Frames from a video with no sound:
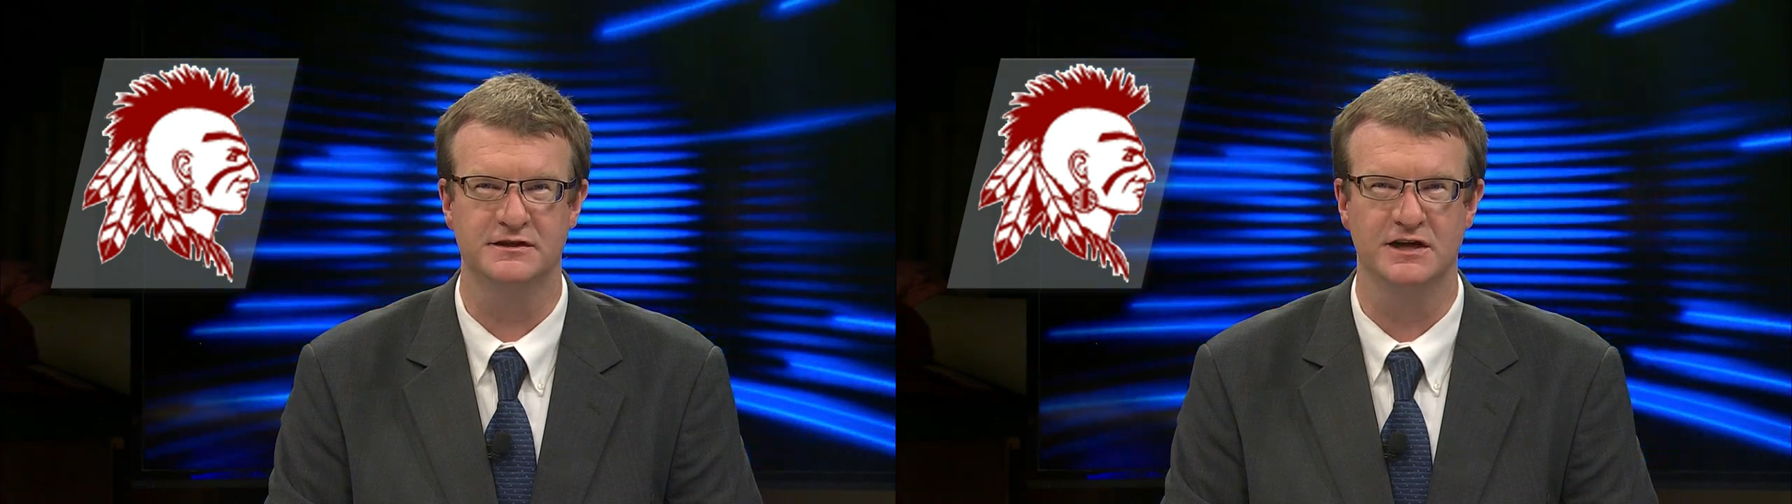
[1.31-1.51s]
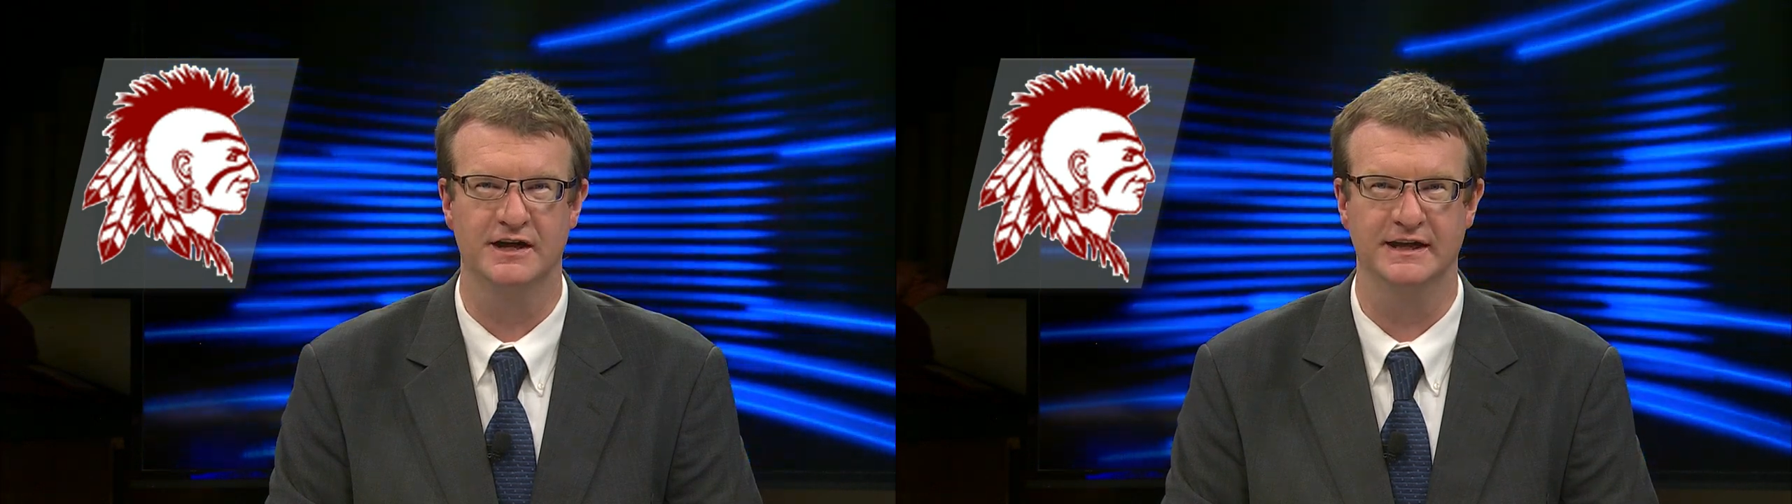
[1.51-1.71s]

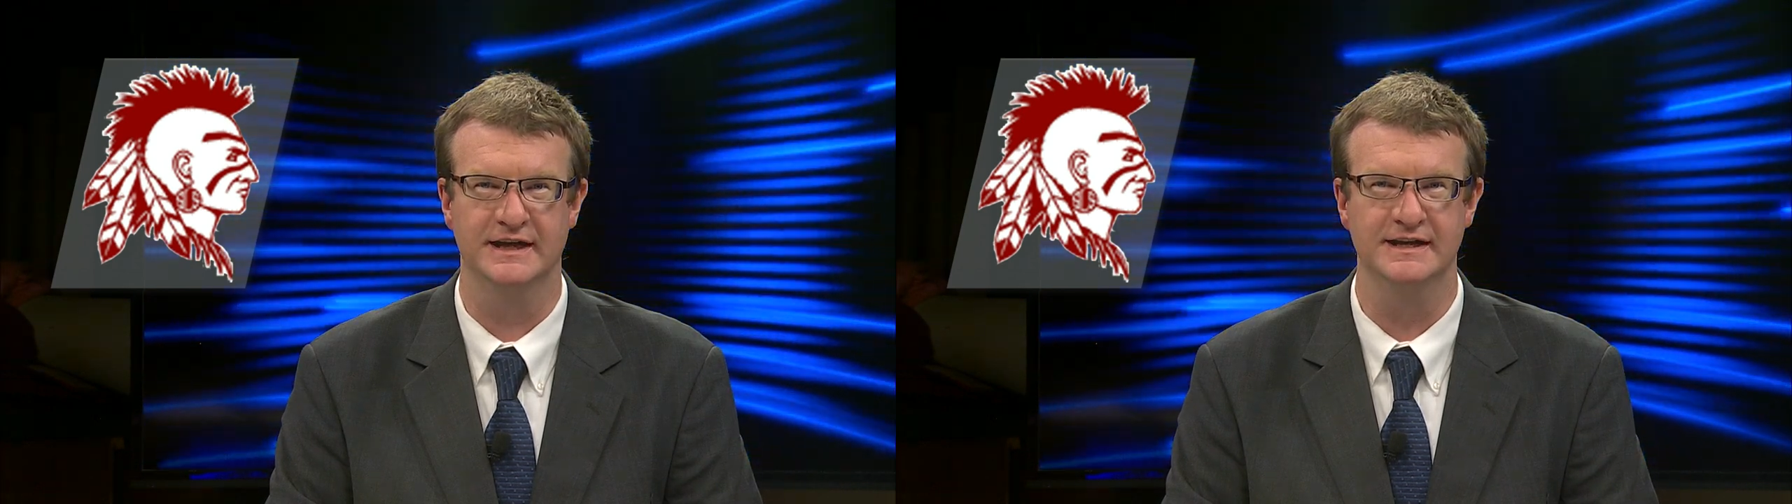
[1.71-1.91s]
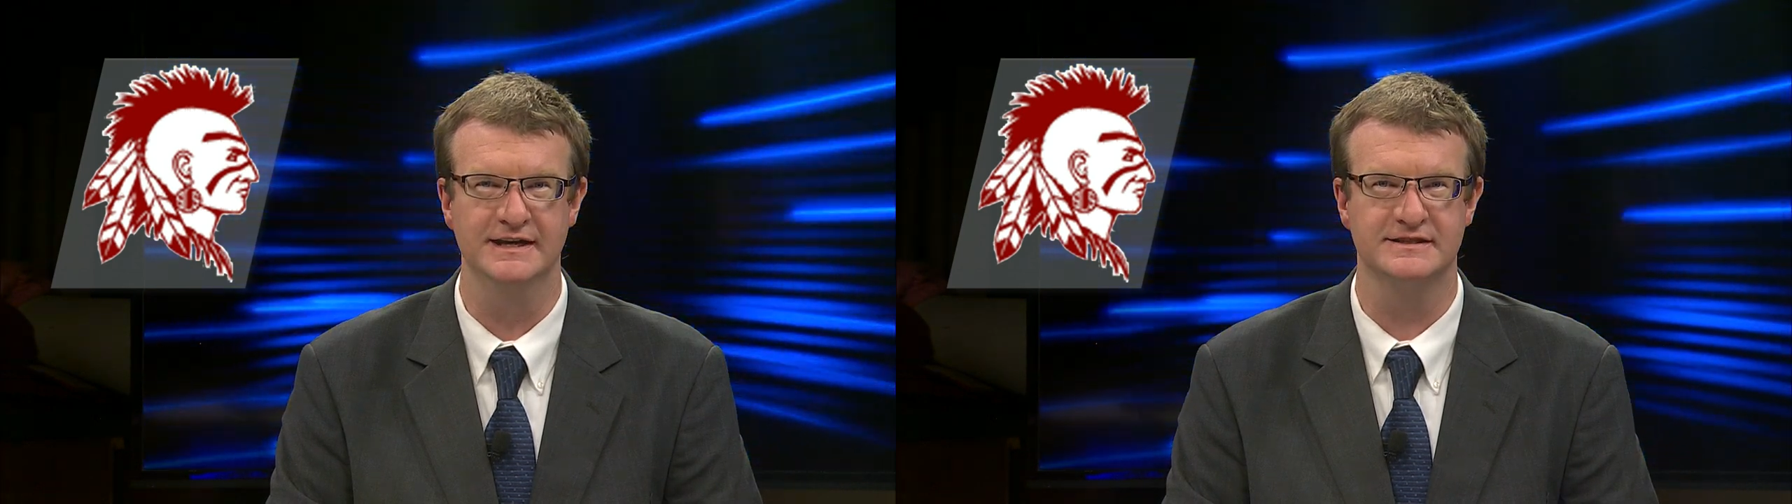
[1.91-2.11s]
Shawnee
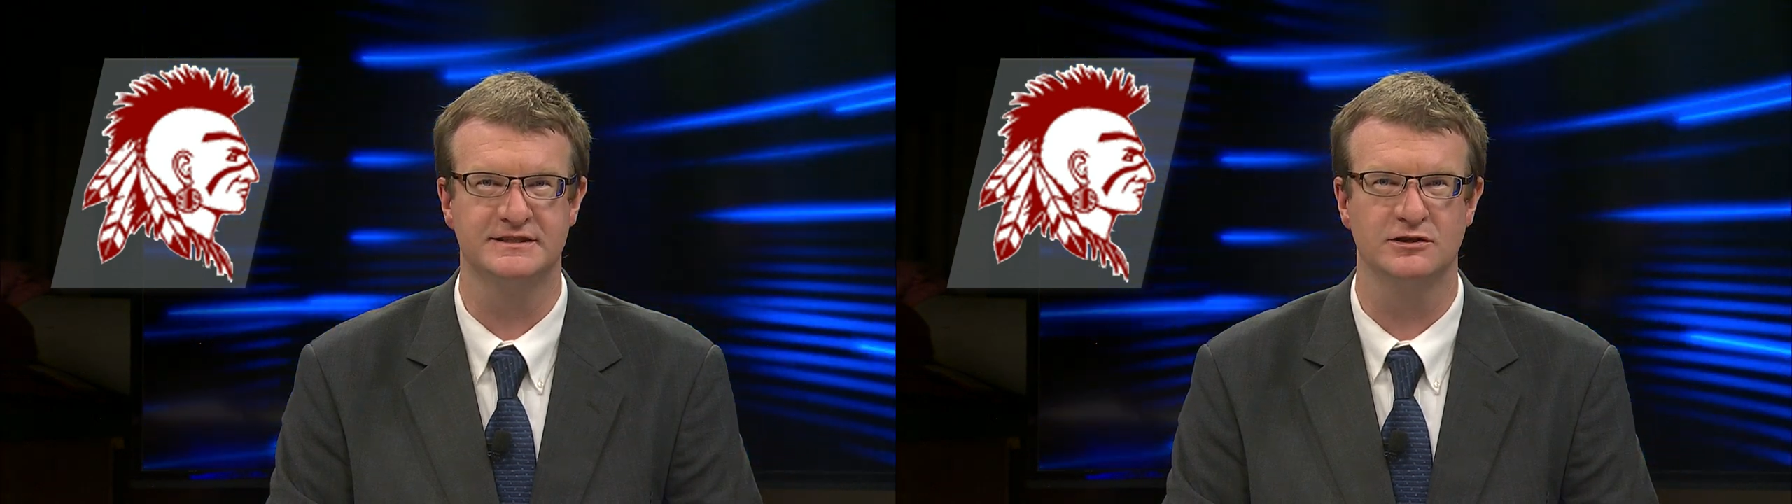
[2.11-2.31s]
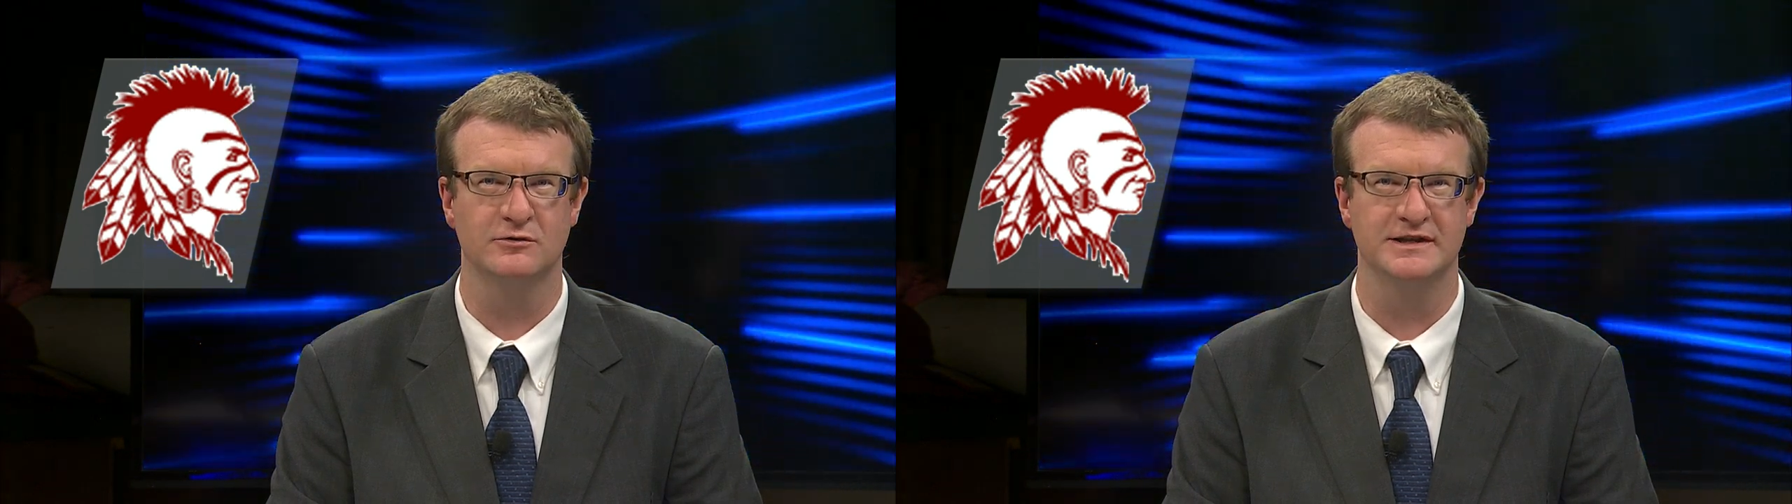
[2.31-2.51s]

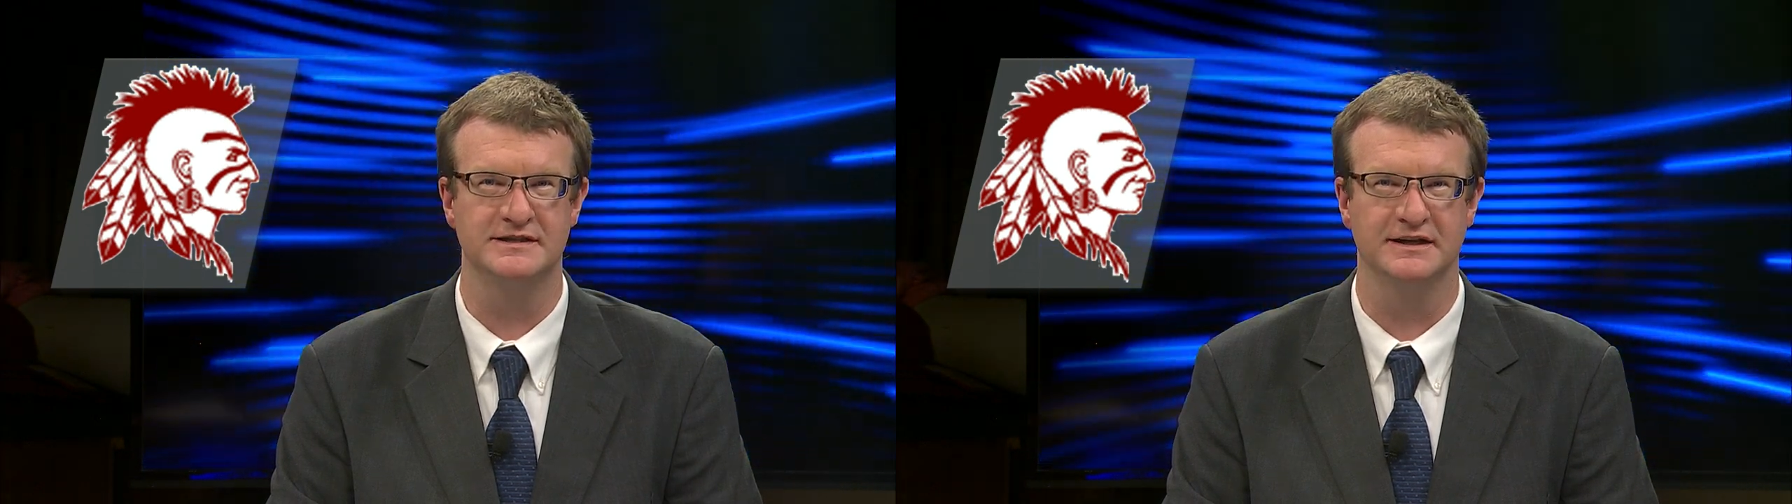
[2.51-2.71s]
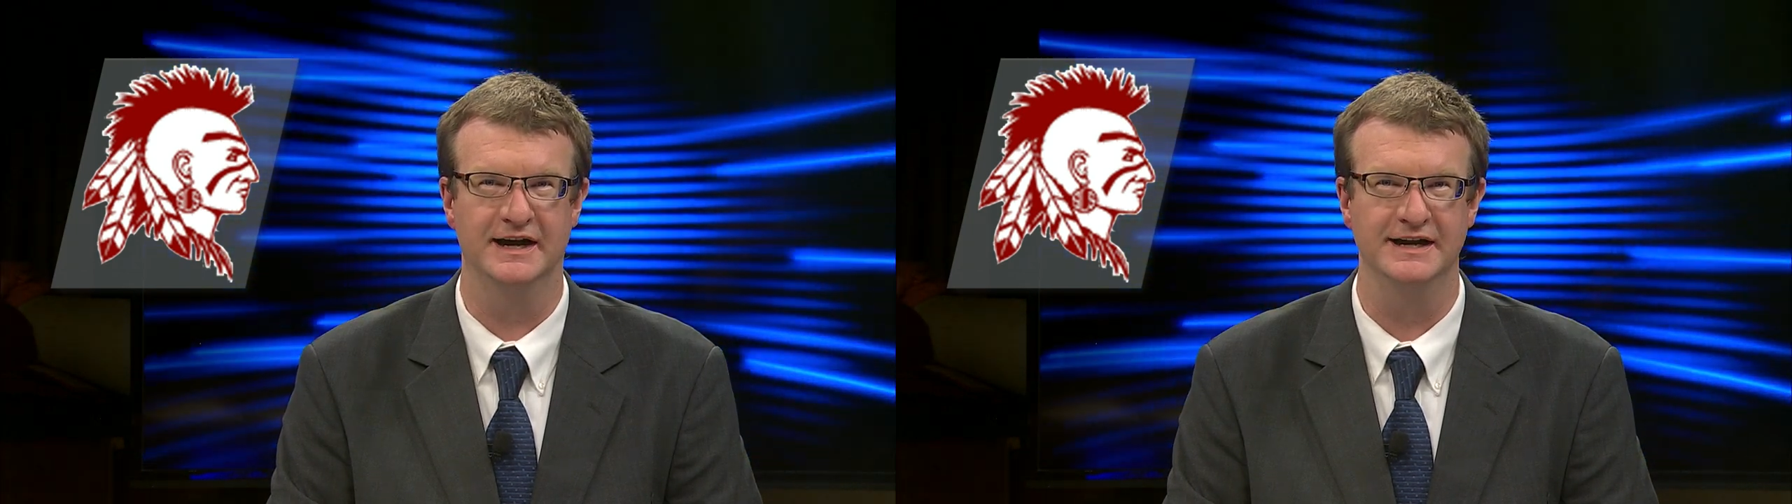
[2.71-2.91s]
Indians to win
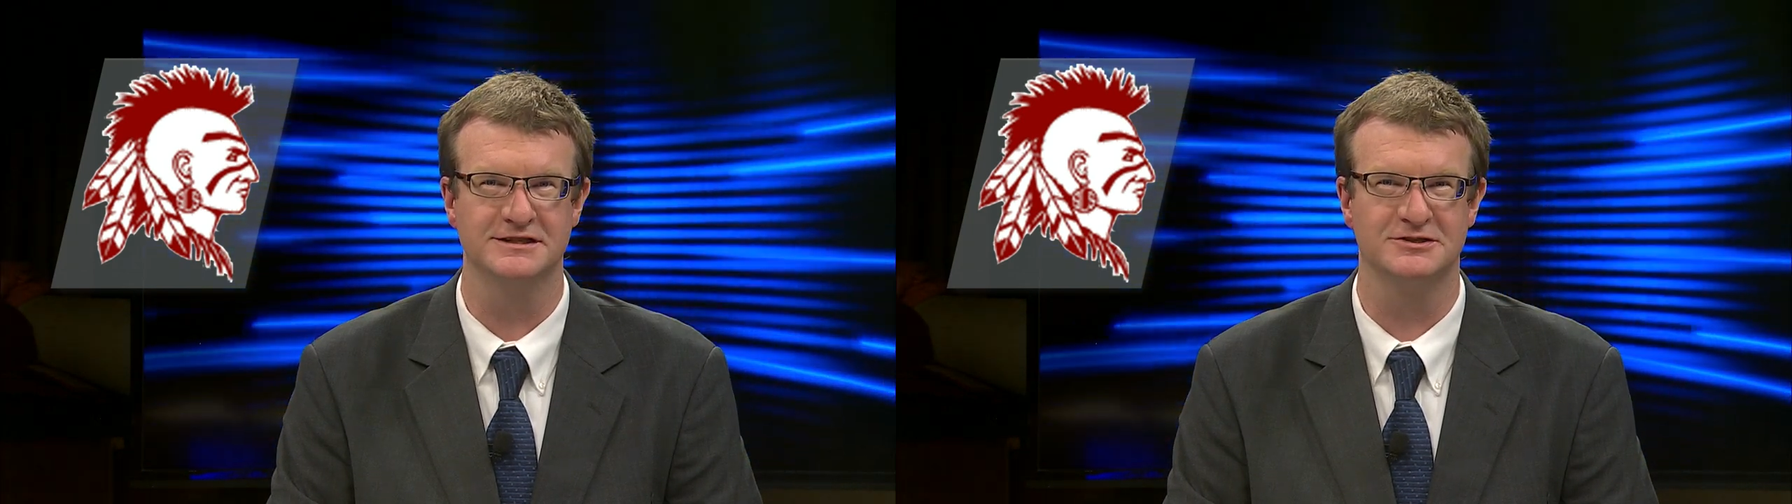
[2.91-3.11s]
tonight.